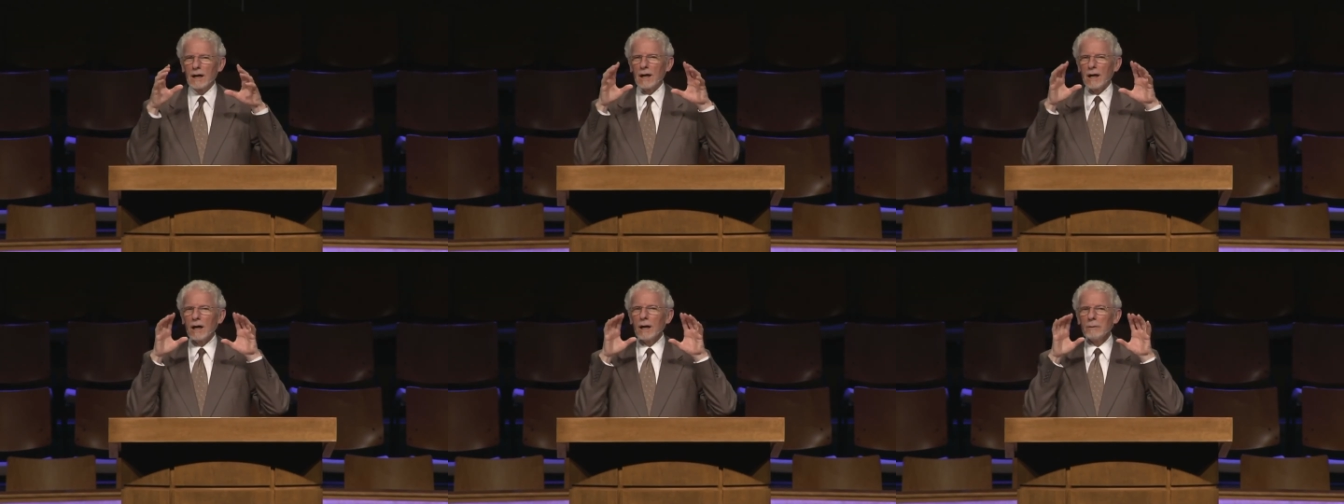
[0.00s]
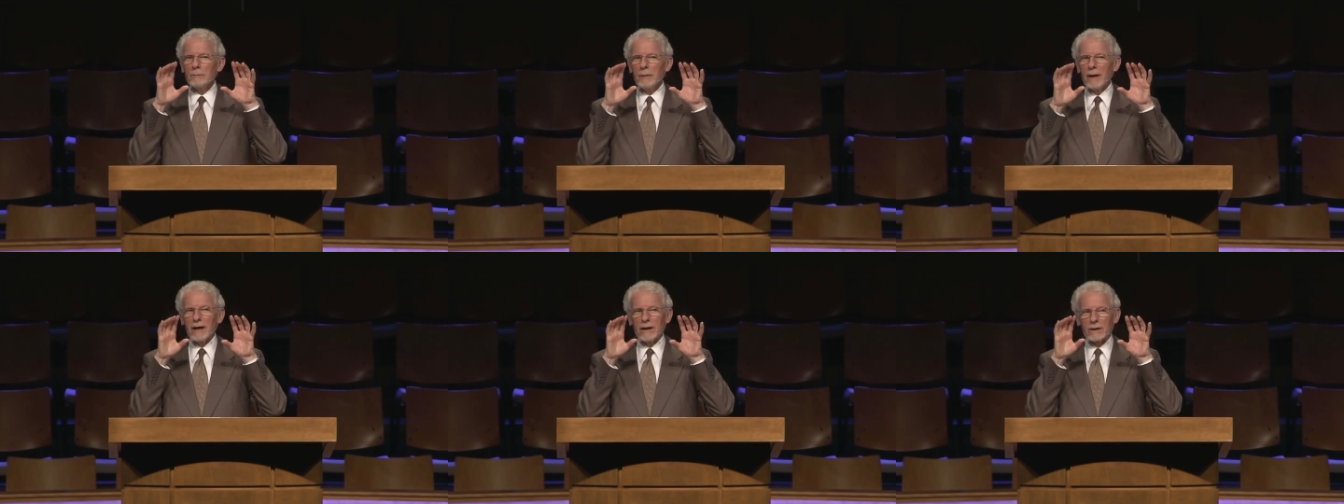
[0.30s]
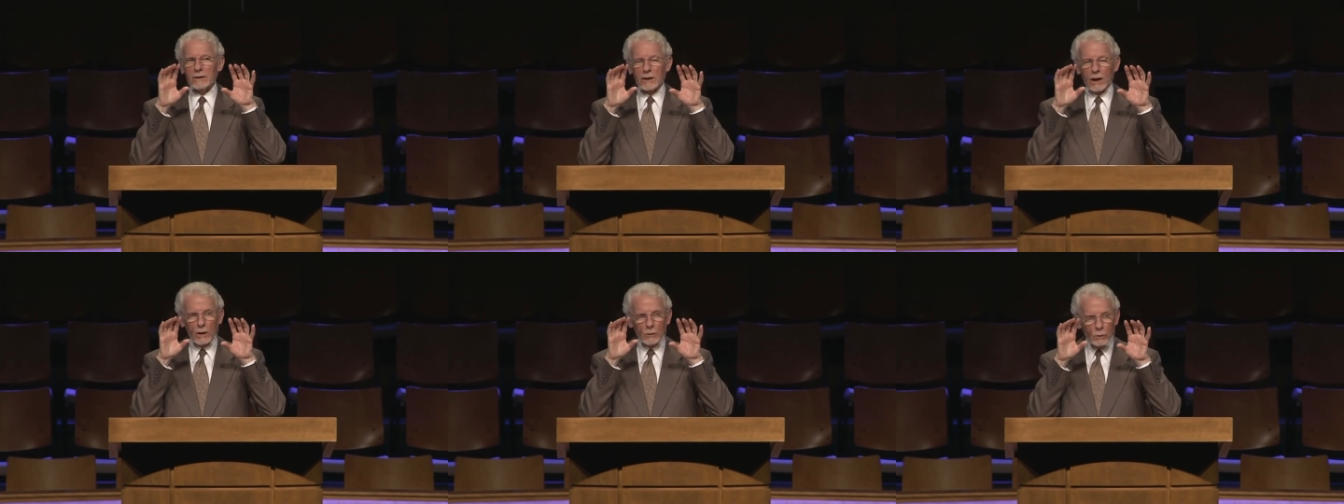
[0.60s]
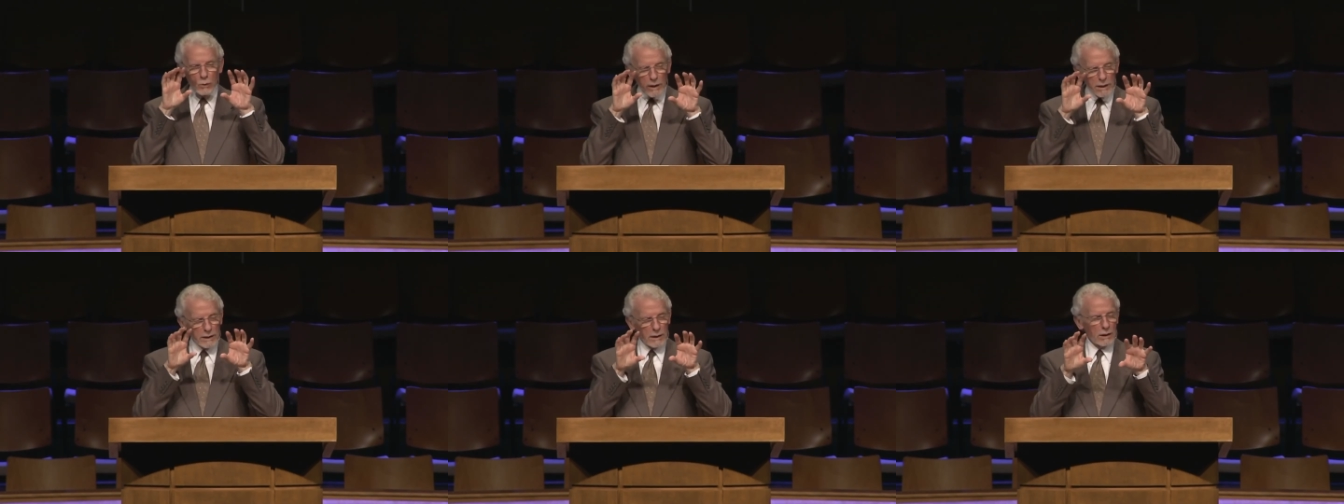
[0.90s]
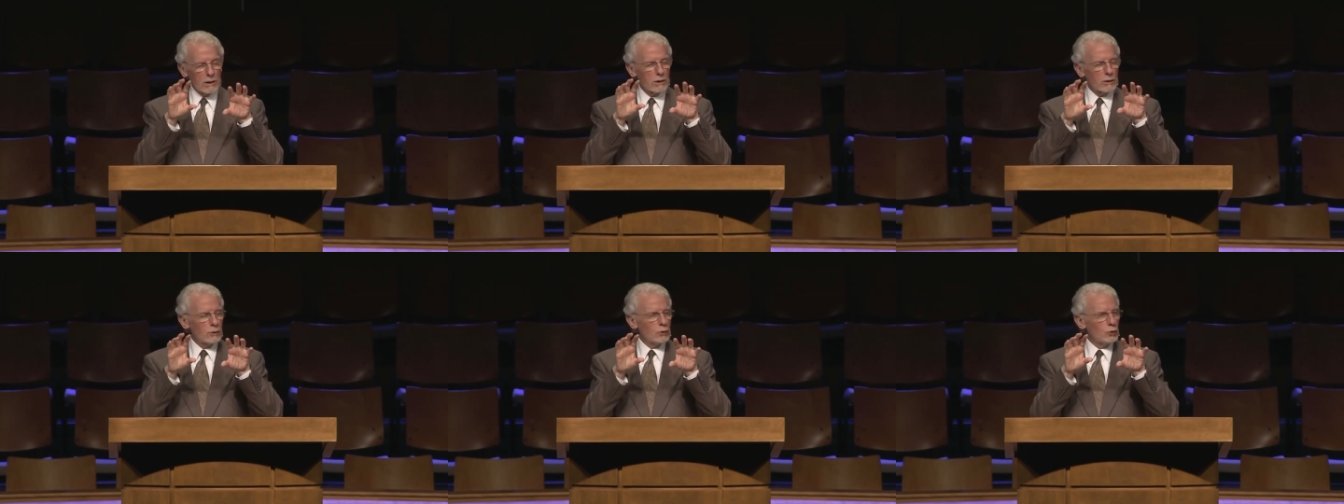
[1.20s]
about a
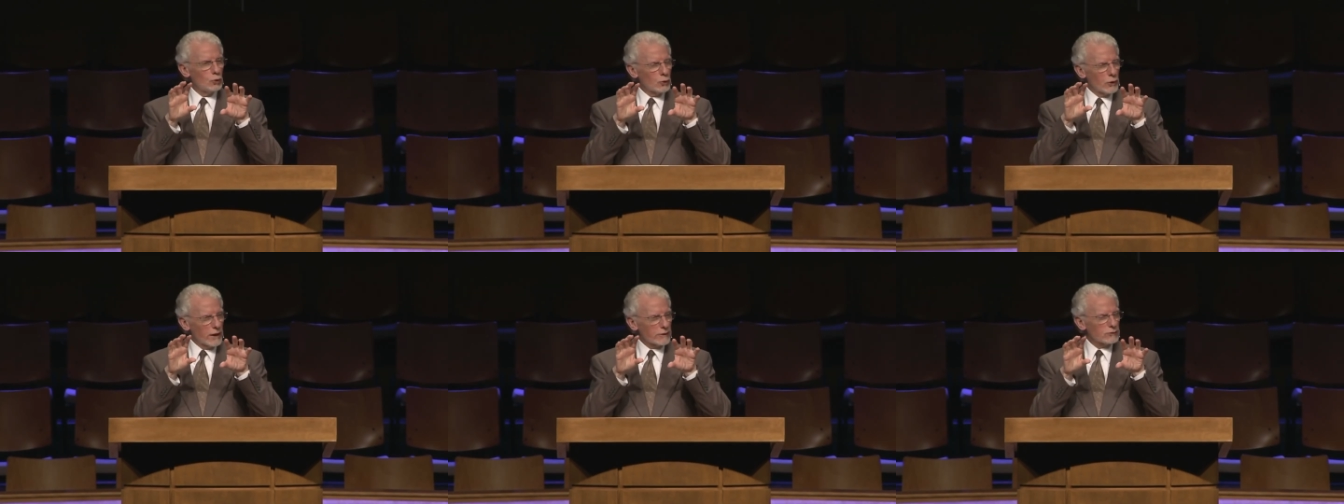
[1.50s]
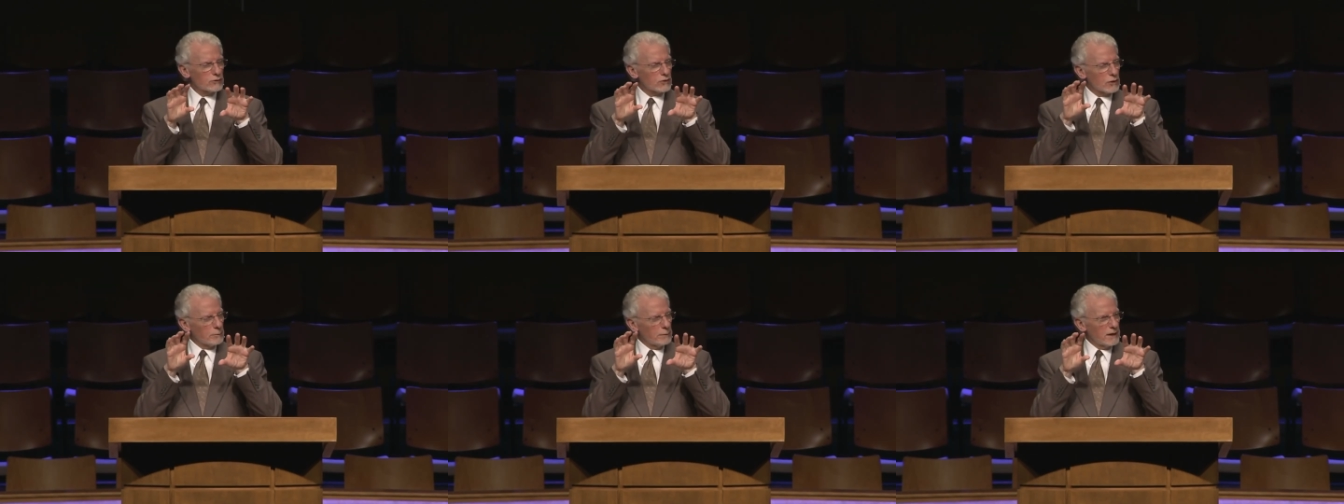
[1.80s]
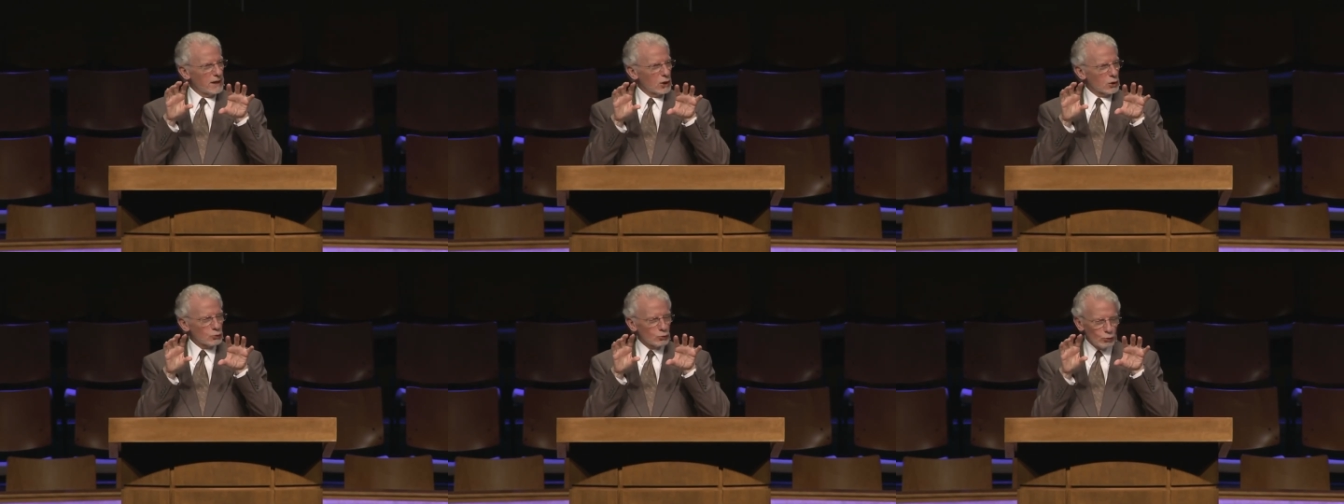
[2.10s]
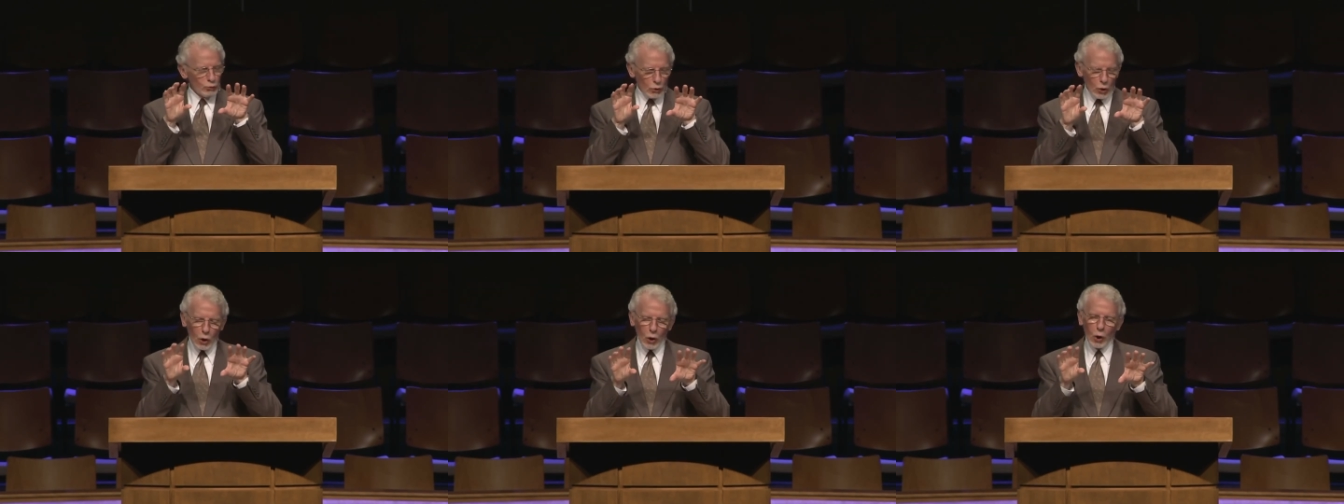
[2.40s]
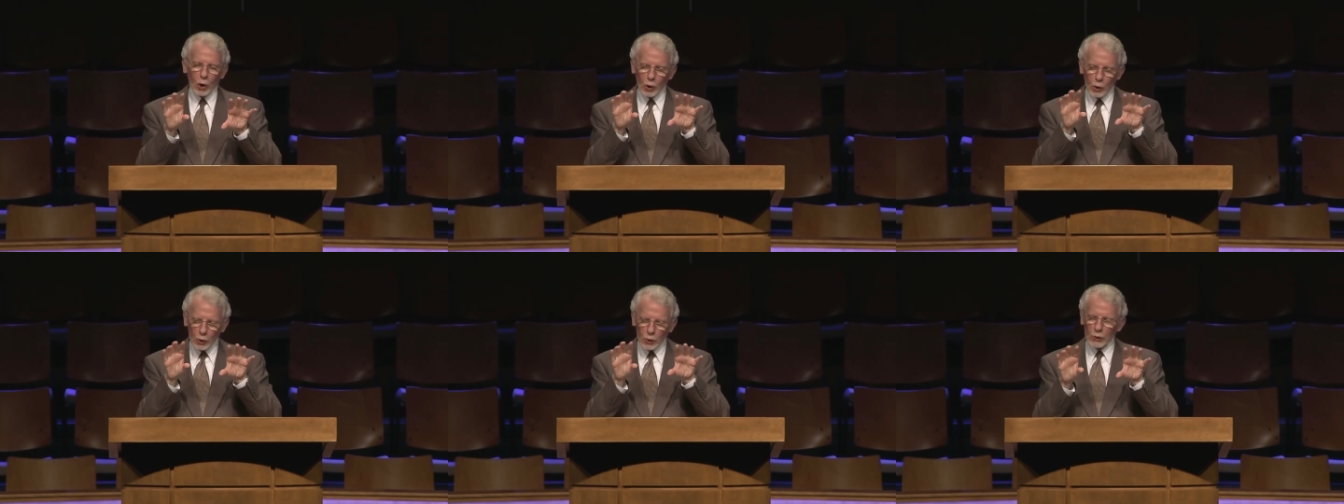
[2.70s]
widow who gets to be
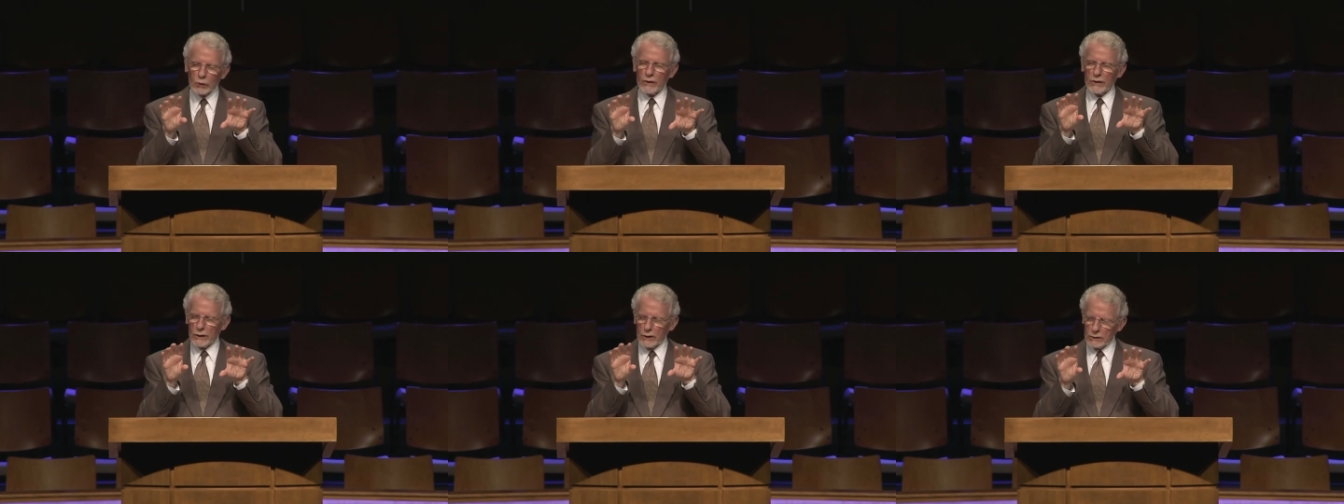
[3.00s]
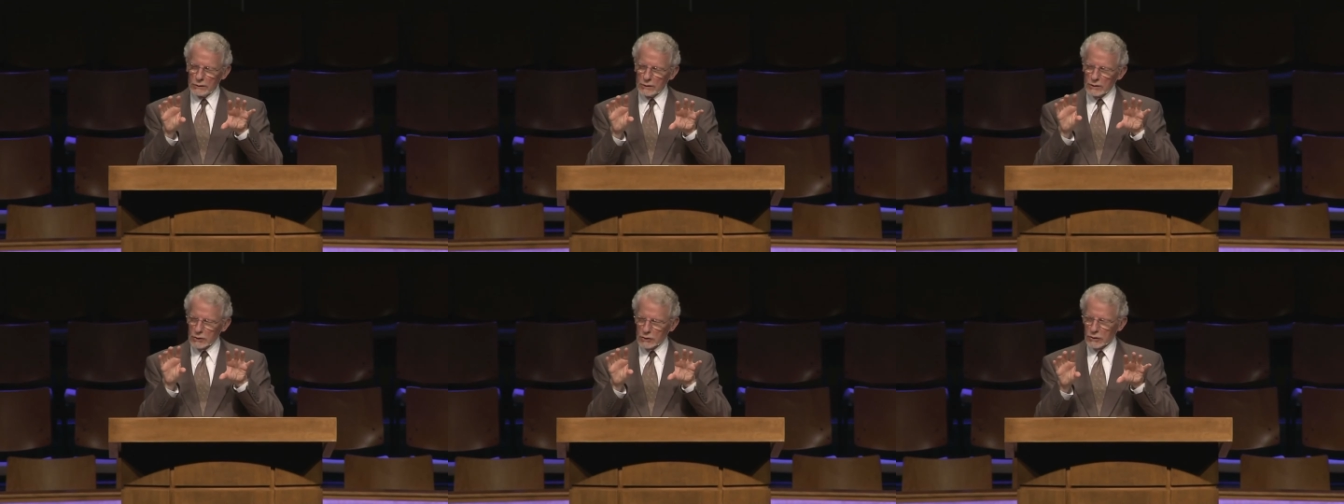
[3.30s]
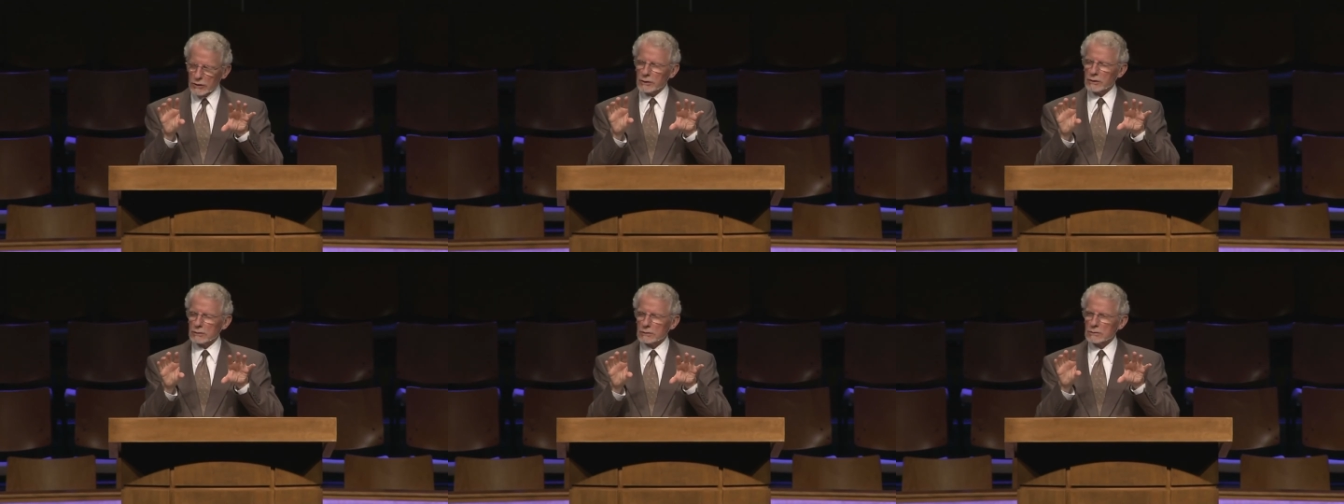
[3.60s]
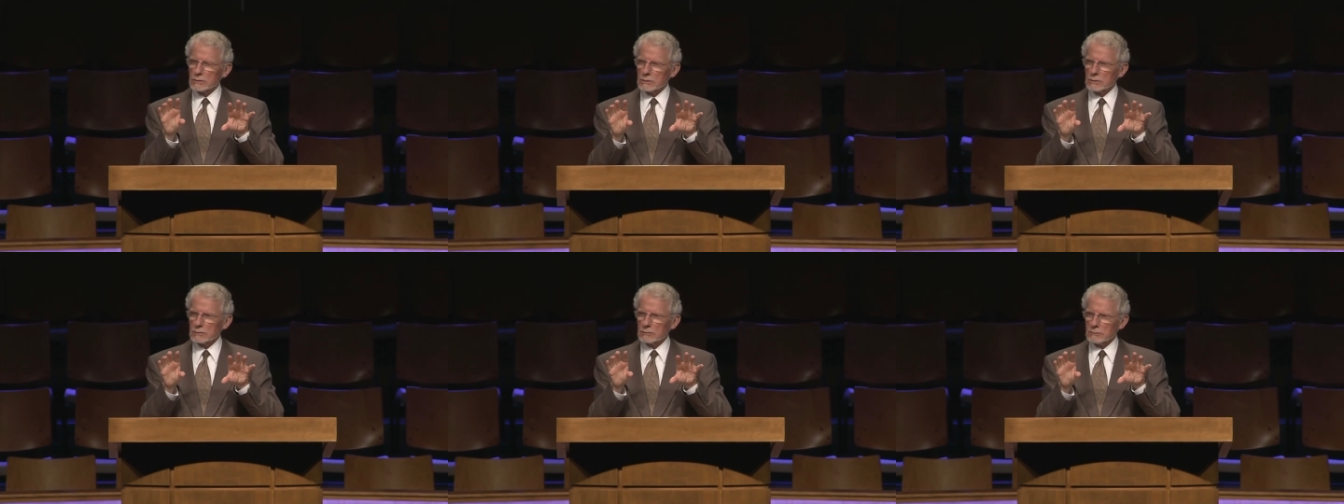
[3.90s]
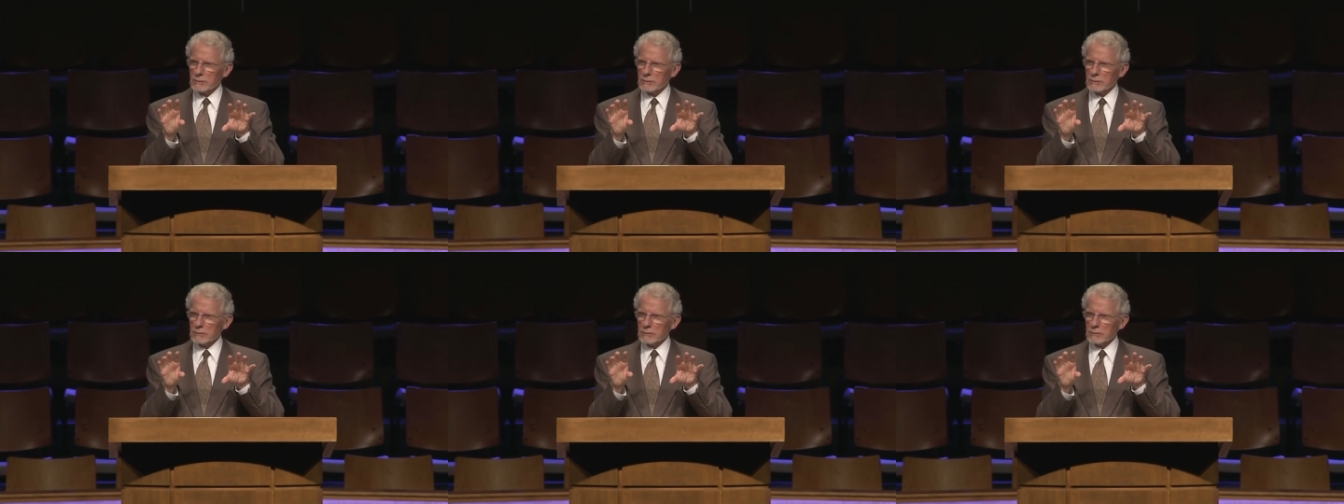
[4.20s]
enrolled in the church.